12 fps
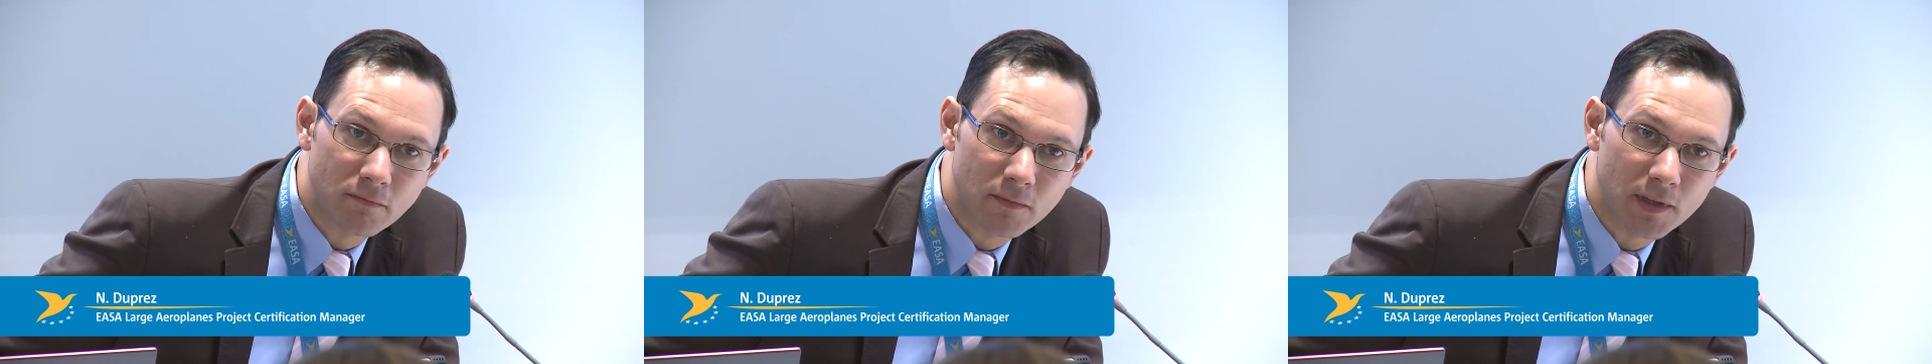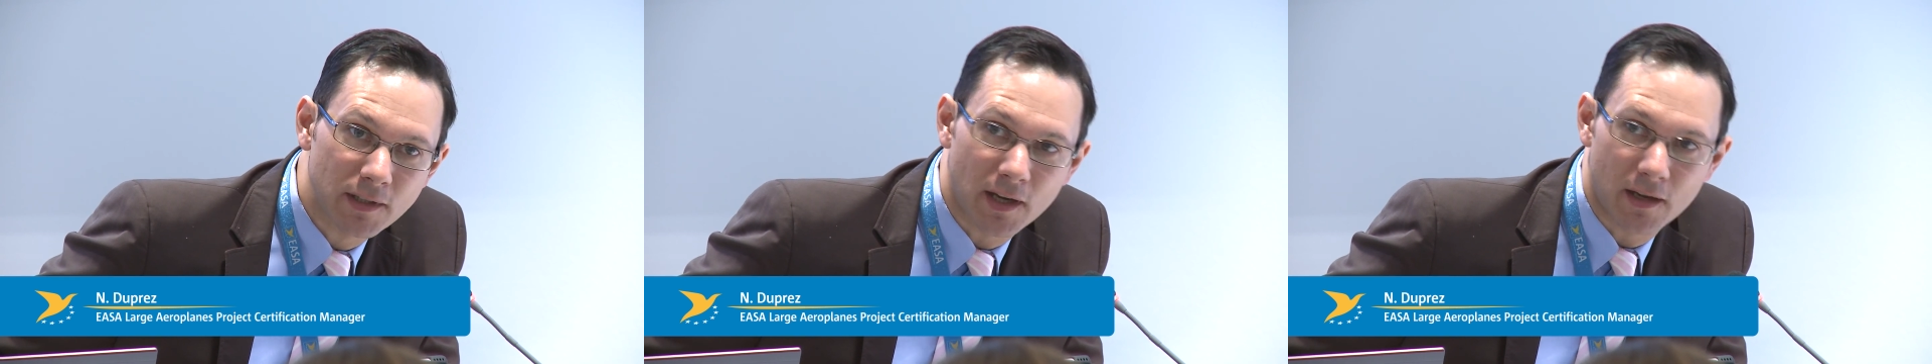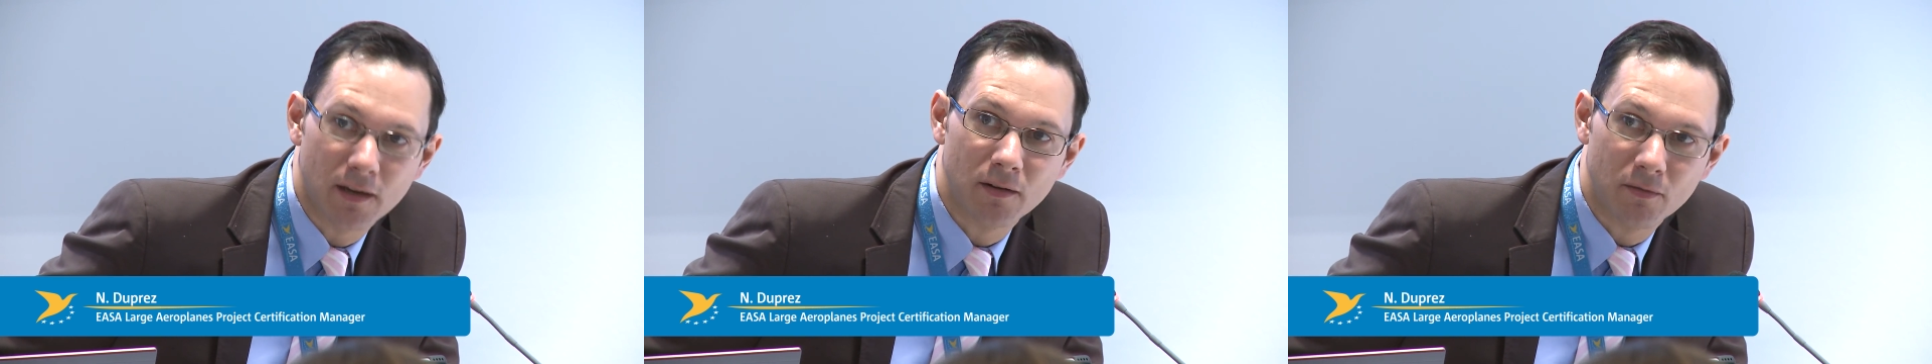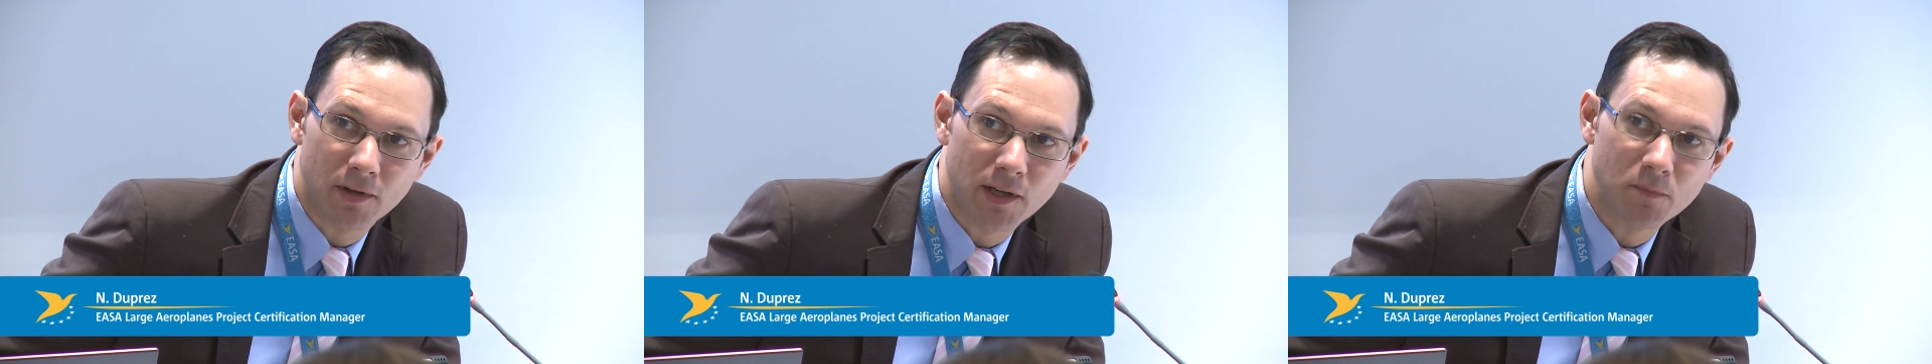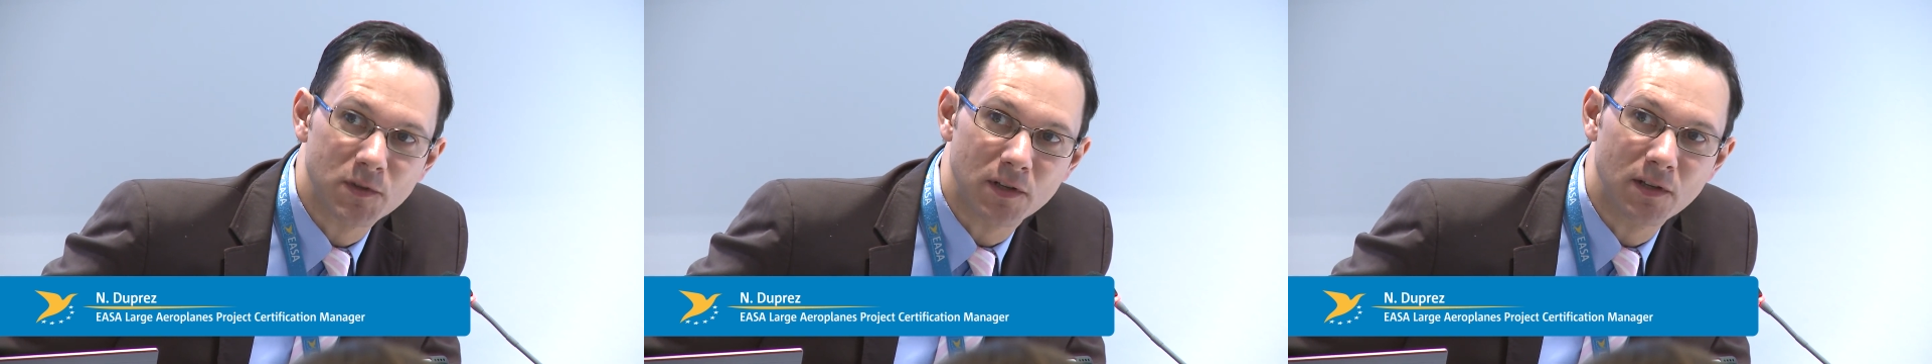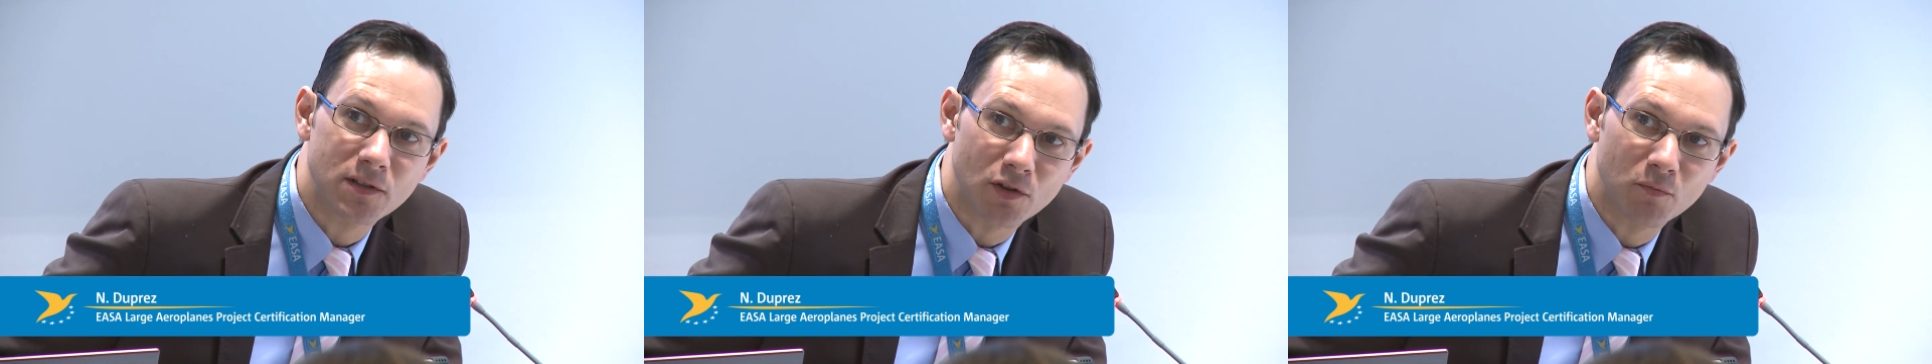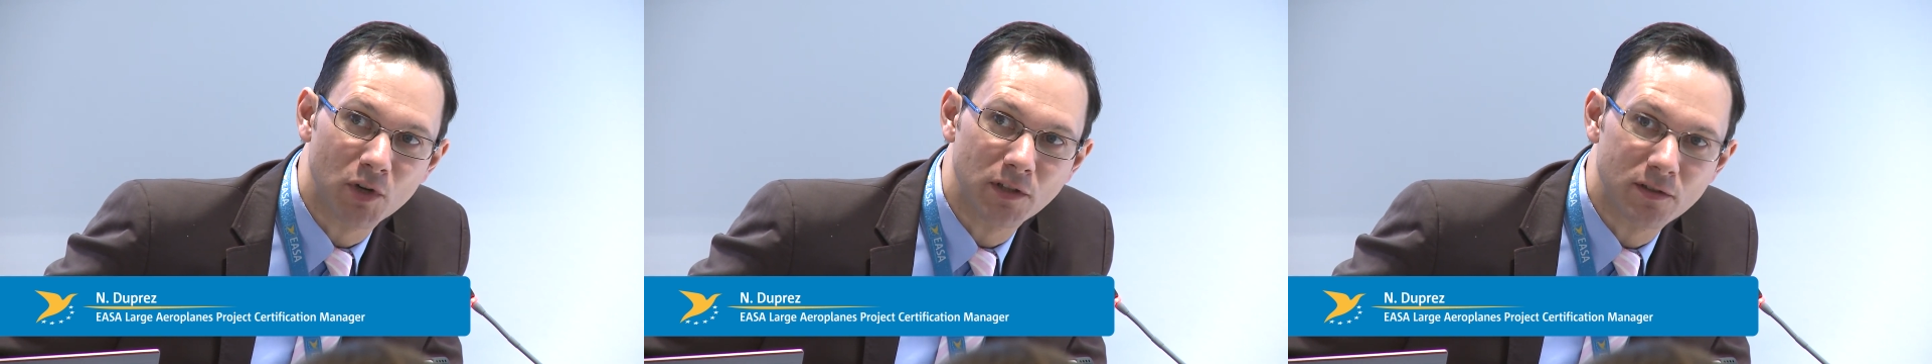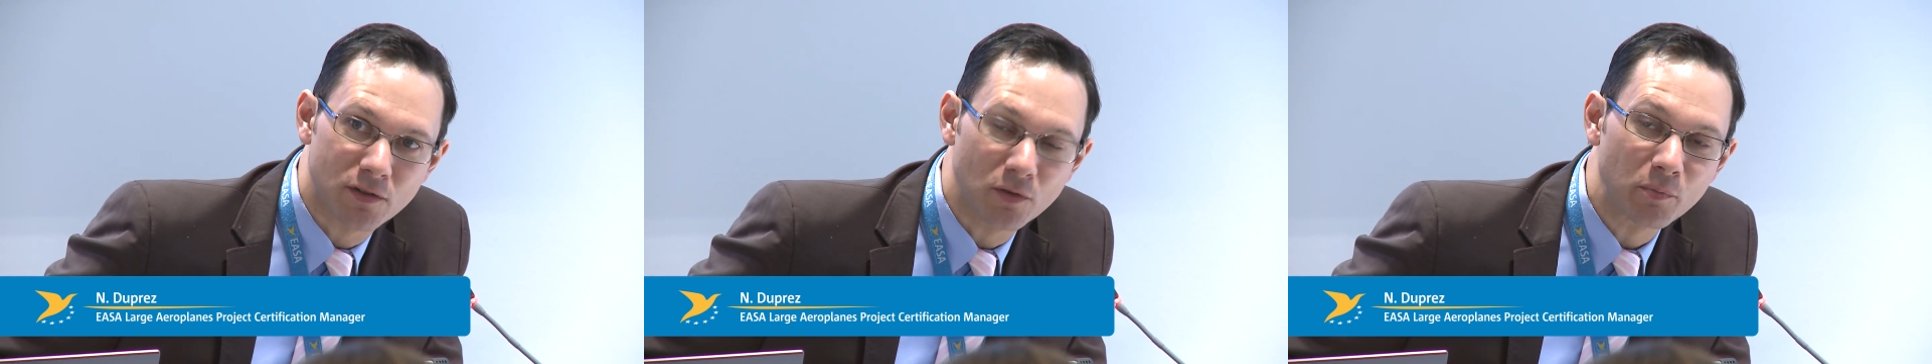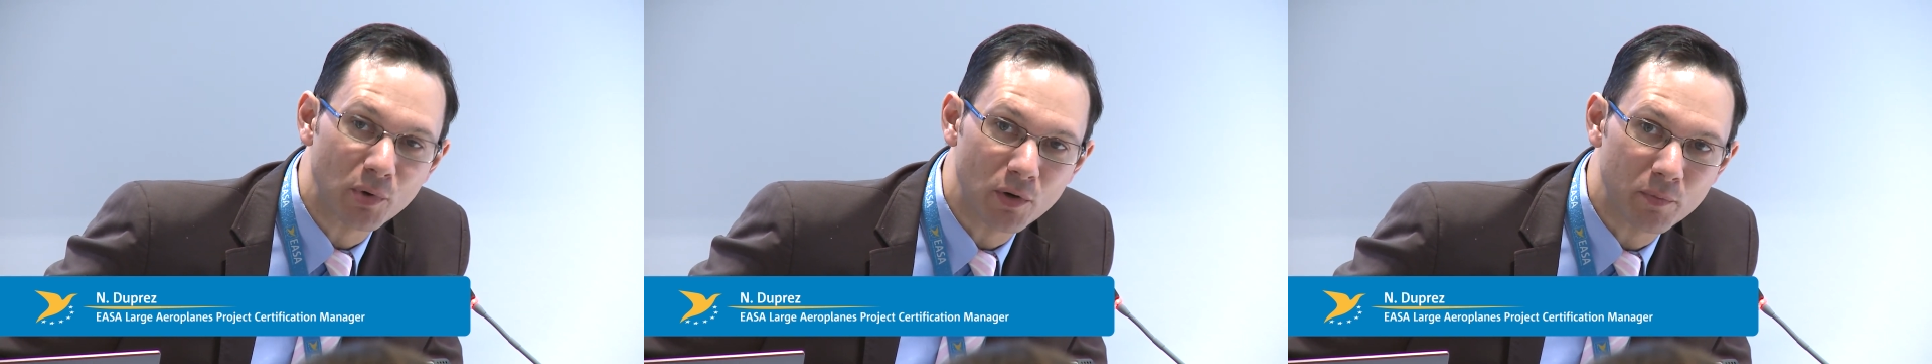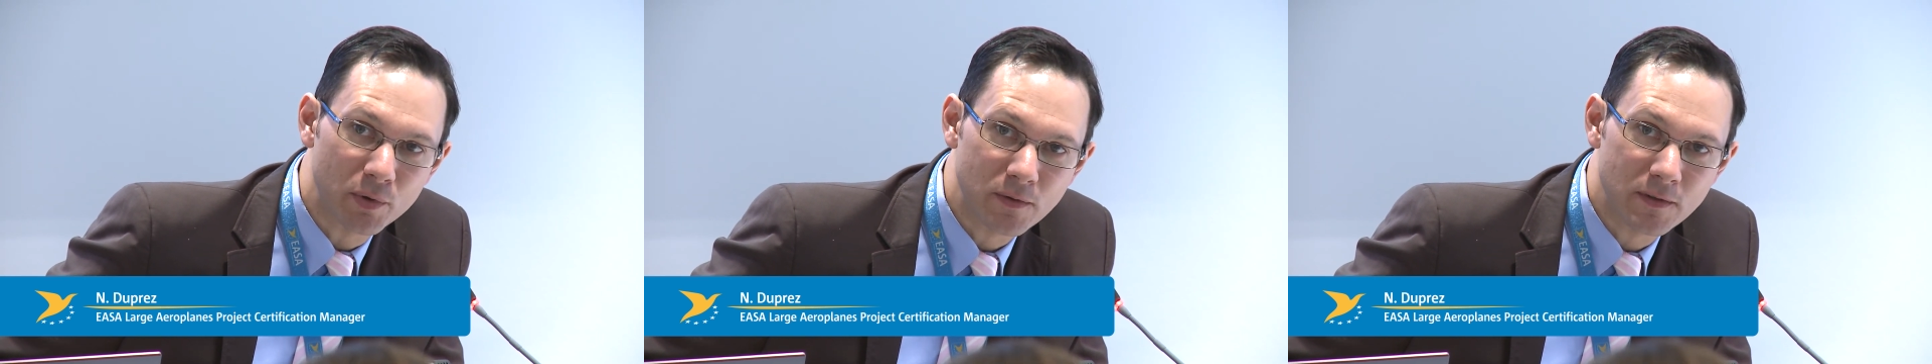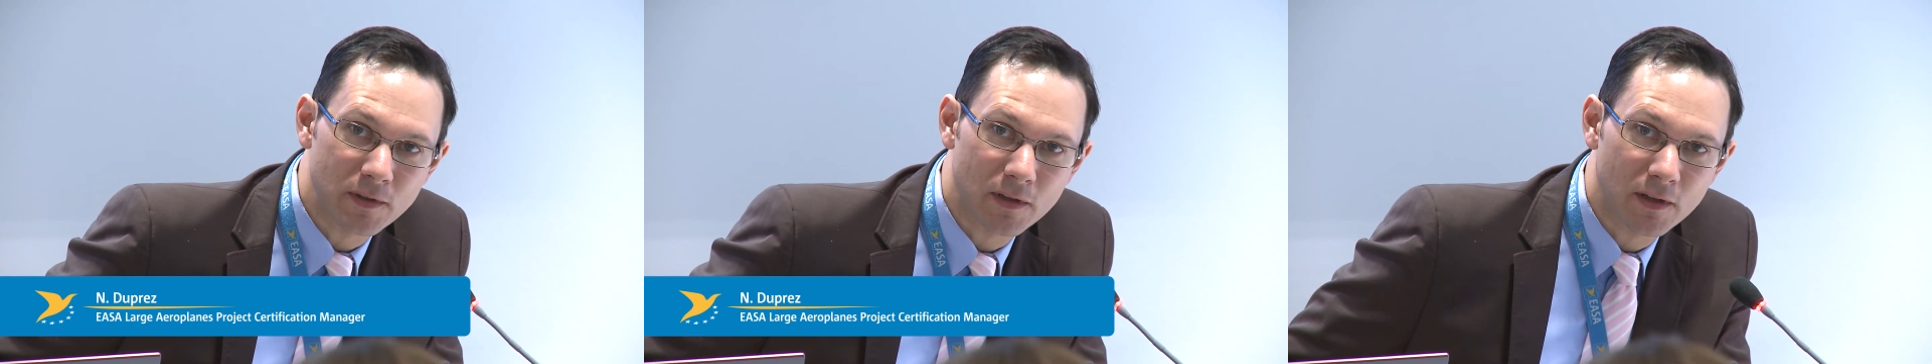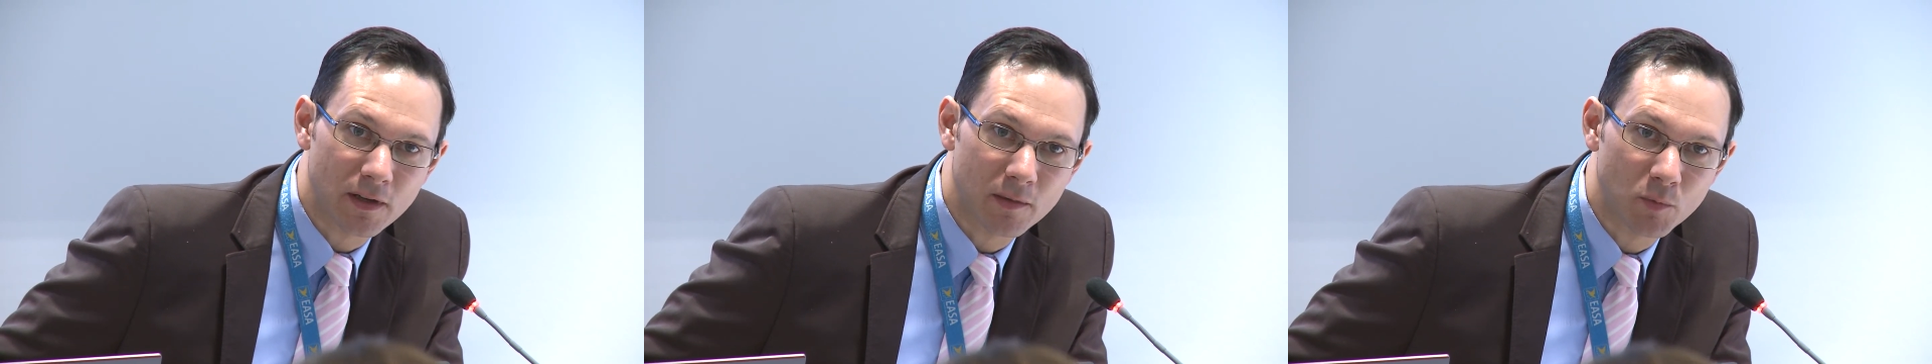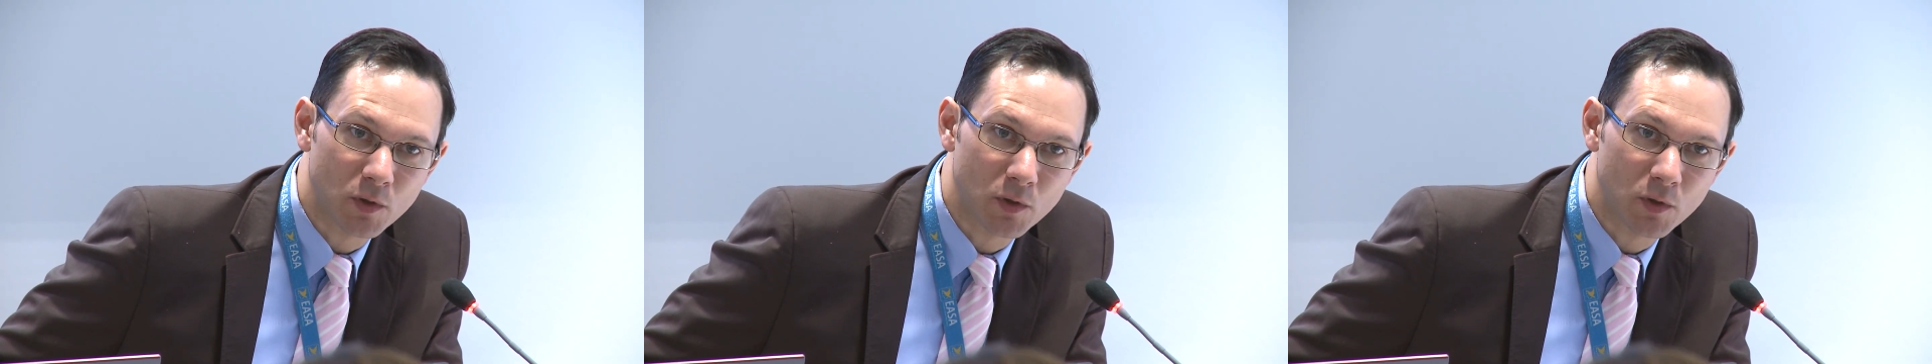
and when I'm saying someone, it's on purpose. I'm